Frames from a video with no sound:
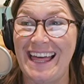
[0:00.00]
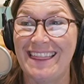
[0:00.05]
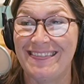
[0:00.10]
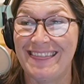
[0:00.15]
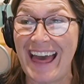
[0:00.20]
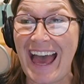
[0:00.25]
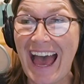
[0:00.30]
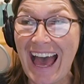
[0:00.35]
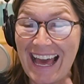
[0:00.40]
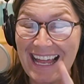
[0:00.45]

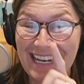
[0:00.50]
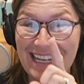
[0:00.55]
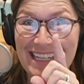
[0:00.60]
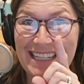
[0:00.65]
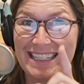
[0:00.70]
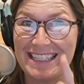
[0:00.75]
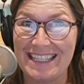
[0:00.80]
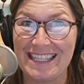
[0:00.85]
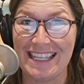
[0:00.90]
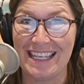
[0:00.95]
that
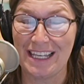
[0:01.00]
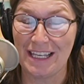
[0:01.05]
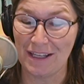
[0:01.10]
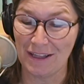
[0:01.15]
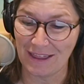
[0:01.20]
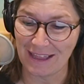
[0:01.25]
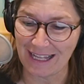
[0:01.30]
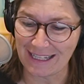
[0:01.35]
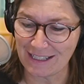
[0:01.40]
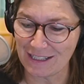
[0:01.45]
is the
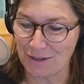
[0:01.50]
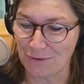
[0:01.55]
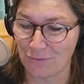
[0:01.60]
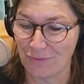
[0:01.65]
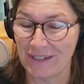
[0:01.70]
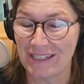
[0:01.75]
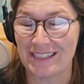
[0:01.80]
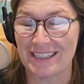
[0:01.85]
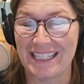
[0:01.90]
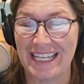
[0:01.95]
that's the
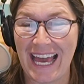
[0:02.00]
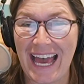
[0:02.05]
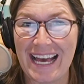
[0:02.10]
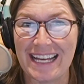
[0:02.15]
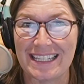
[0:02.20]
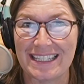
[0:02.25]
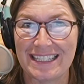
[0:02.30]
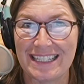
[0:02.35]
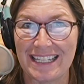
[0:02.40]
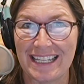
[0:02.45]
real
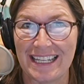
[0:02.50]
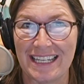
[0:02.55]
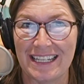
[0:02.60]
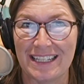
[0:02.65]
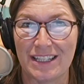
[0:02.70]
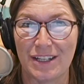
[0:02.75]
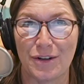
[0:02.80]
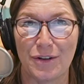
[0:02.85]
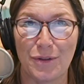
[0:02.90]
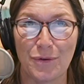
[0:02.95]
test
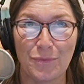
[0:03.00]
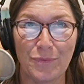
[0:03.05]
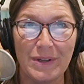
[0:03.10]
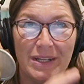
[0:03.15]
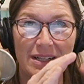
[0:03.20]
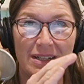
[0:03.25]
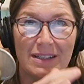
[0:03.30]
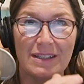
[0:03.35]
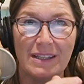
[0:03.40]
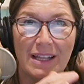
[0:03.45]
is or the
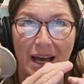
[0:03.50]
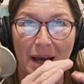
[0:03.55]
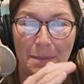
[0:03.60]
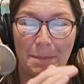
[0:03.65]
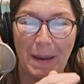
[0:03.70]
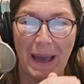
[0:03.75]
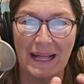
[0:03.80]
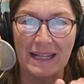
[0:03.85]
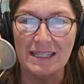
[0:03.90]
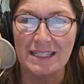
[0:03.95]
real uh,
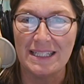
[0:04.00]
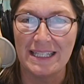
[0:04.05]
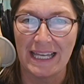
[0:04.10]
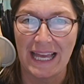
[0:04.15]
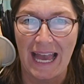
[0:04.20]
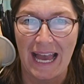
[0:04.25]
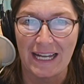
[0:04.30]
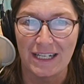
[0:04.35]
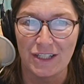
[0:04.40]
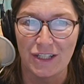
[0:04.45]
balancing
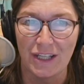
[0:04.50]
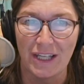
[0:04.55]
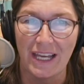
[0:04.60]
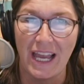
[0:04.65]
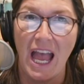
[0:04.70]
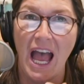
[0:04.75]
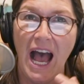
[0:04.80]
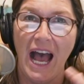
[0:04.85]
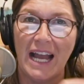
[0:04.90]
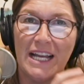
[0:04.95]
act. You're like,
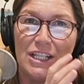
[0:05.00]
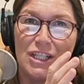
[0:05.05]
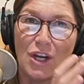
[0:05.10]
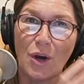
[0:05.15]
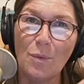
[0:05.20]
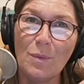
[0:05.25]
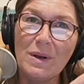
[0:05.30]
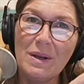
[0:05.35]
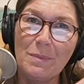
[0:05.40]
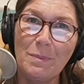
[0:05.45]
I
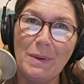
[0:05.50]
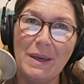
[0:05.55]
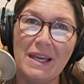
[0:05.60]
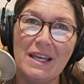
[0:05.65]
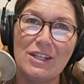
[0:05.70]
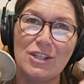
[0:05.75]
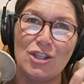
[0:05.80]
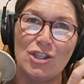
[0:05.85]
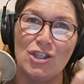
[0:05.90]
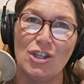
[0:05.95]
don't want to be
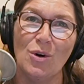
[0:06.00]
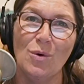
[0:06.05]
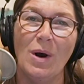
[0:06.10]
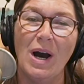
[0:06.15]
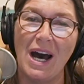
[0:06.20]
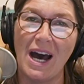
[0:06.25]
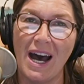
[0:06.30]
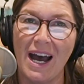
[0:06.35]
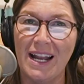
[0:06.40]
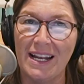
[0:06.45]
so
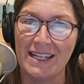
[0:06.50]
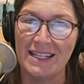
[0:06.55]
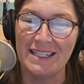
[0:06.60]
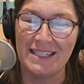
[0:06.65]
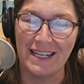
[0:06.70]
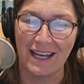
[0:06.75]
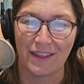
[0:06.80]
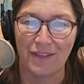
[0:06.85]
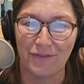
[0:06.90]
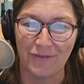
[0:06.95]
hot in
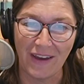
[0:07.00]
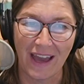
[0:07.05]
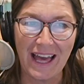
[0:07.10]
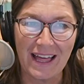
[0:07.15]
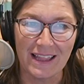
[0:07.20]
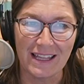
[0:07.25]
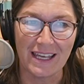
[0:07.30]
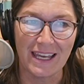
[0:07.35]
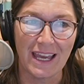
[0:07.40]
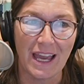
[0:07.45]
Death
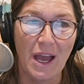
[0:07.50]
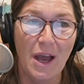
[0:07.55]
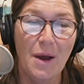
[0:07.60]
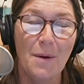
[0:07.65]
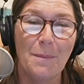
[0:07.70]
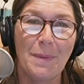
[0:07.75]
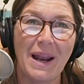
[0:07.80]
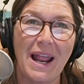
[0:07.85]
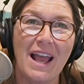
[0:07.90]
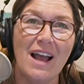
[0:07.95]
Valley,
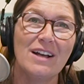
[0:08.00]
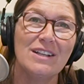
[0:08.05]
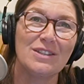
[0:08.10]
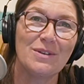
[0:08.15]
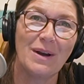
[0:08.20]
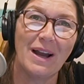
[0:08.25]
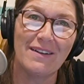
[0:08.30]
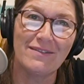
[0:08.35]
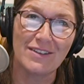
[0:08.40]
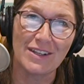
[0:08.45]
but I also
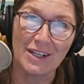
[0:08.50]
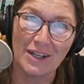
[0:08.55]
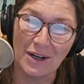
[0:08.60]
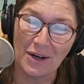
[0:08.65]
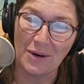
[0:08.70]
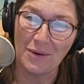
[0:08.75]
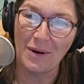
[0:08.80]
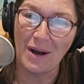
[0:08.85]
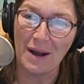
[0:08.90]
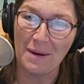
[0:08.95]
have to
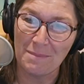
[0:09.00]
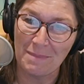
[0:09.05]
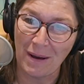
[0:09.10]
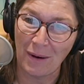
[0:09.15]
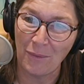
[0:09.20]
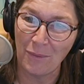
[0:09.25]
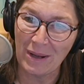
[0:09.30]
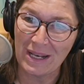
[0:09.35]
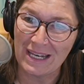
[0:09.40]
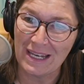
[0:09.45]
go up
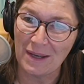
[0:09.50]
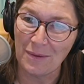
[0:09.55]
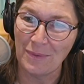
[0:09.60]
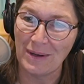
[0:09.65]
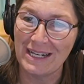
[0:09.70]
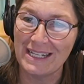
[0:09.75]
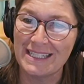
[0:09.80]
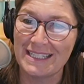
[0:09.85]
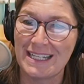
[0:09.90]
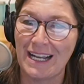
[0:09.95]
Mount Whitney
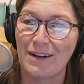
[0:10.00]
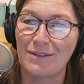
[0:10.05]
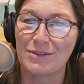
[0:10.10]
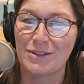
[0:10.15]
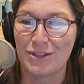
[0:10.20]
when it's not